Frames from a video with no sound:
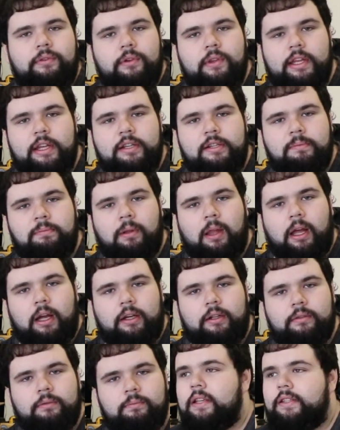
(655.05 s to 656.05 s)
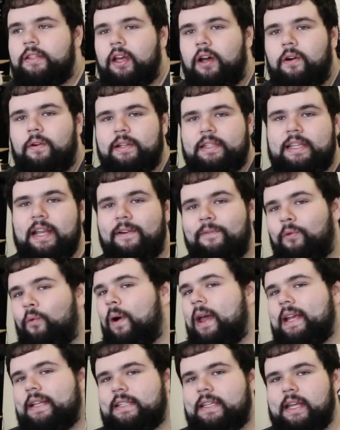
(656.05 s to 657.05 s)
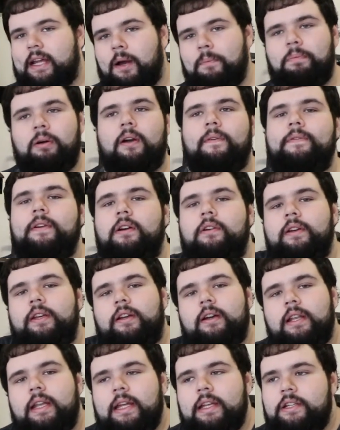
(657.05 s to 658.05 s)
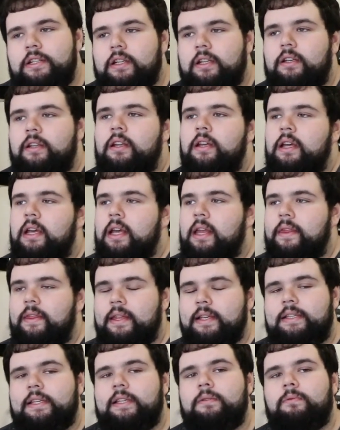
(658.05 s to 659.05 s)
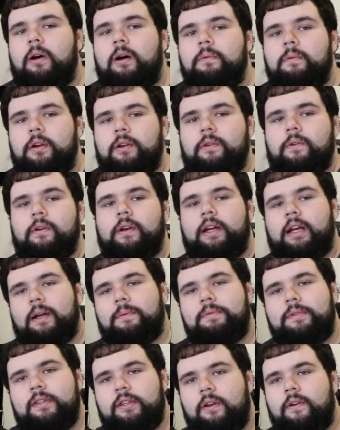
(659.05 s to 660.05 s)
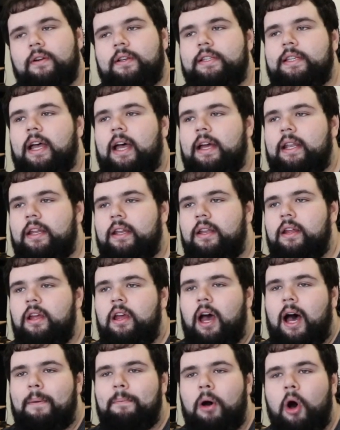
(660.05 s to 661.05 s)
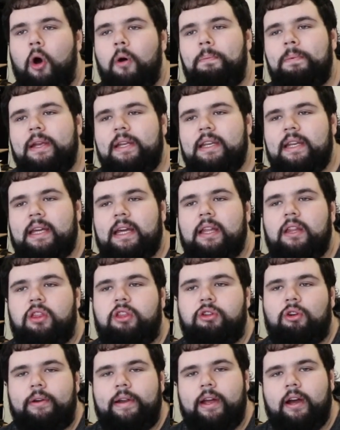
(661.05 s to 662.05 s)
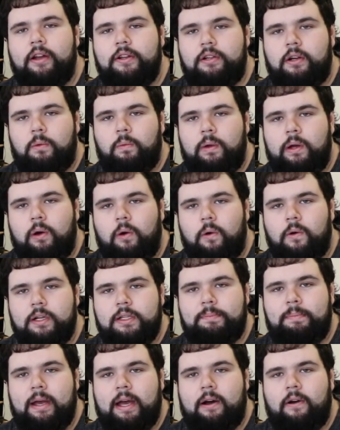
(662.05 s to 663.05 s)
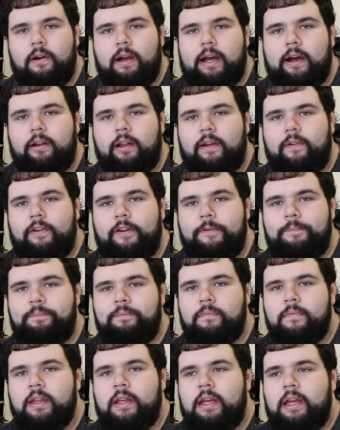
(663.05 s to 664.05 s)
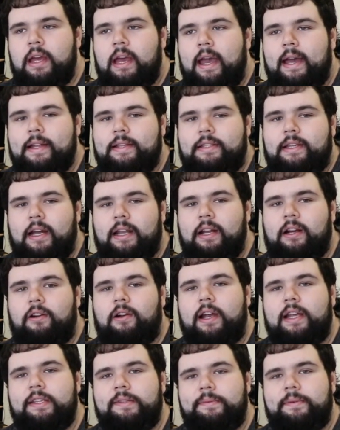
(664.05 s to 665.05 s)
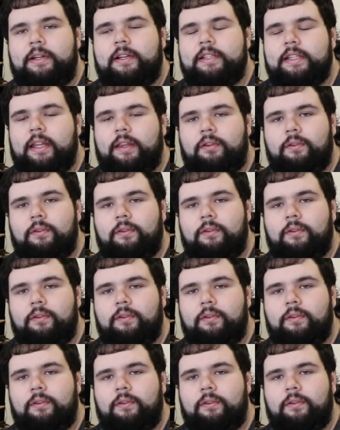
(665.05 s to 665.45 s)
through the engine block? So instead of wasting a perfectly good engine, this is what we're doing. I'm so excited. I'm hoping to get 300 wheel horsepower out of it. And it's kind of crazy because at